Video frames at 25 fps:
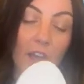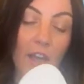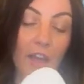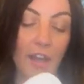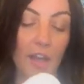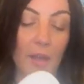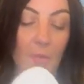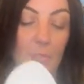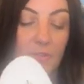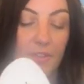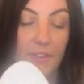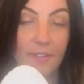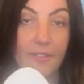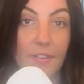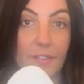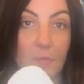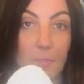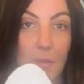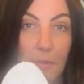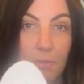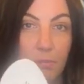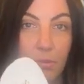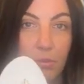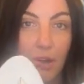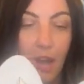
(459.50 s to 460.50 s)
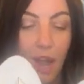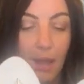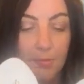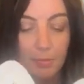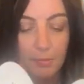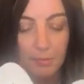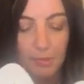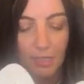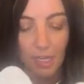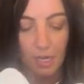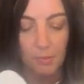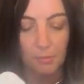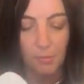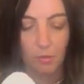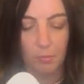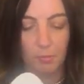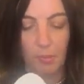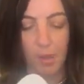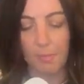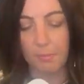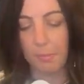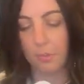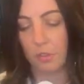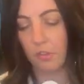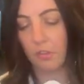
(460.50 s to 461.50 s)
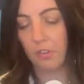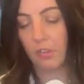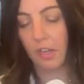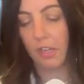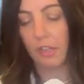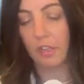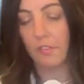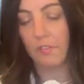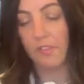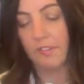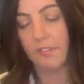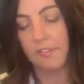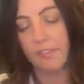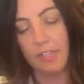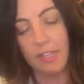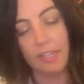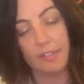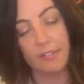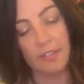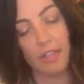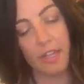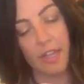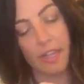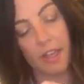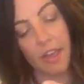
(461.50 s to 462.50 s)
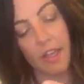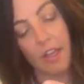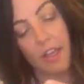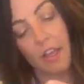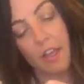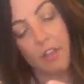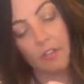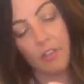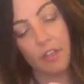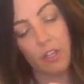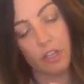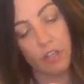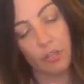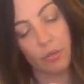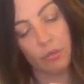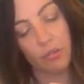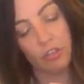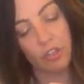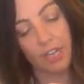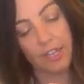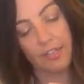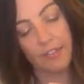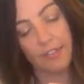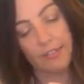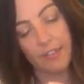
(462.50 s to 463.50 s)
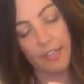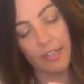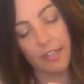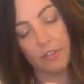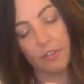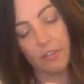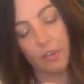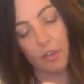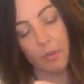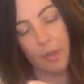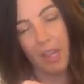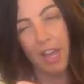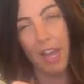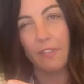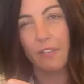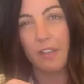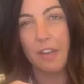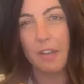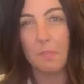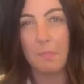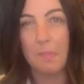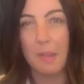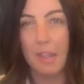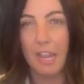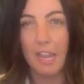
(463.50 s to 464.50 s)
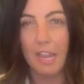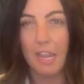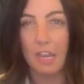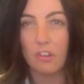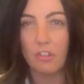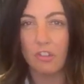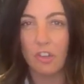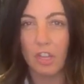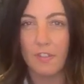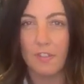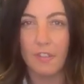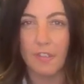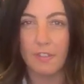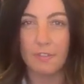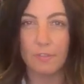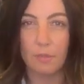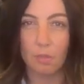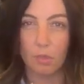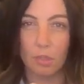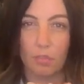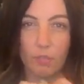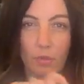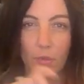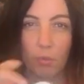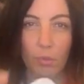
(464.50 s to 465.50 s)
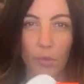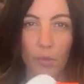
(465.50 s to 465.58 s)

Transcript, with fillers: Um, this has been probably our most popular style of the season. The You Shine sandal, we have it in beige and then sort of a